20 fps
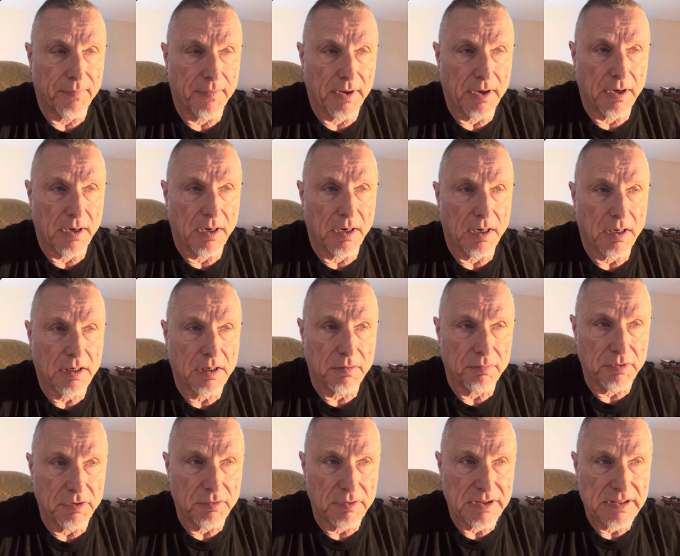a
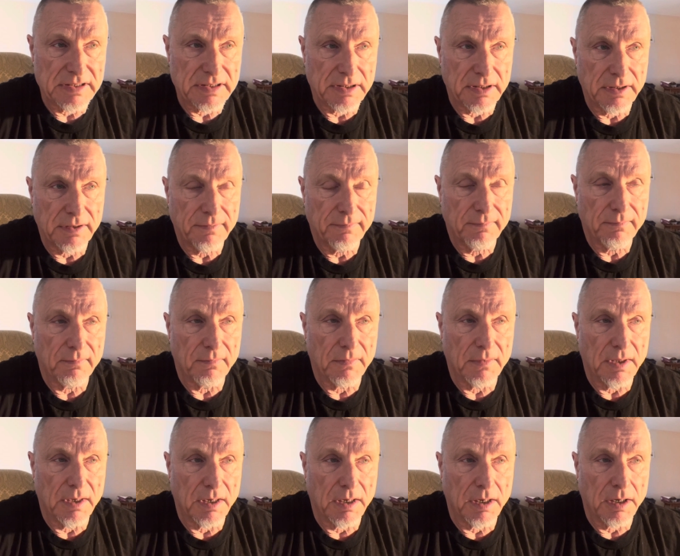community,
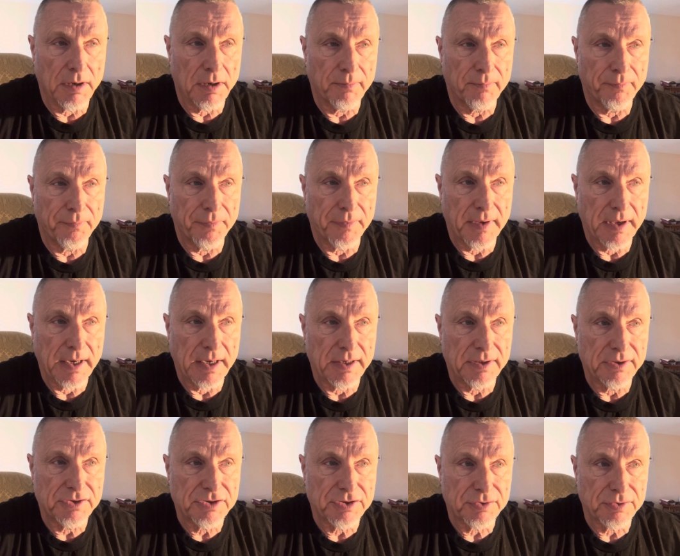
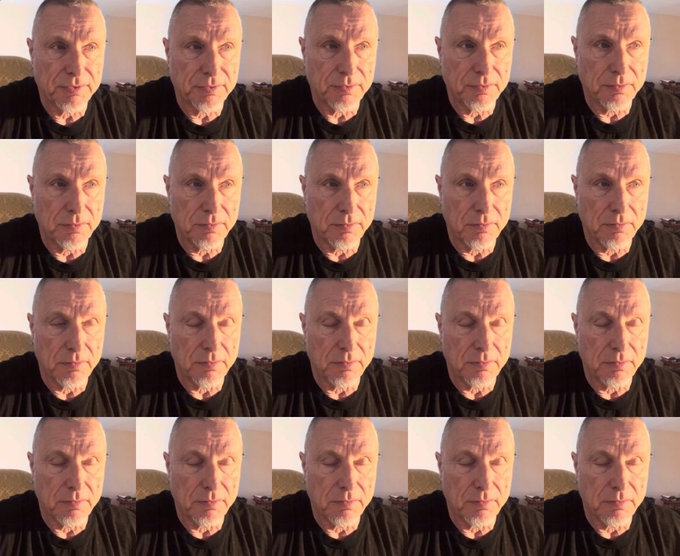and to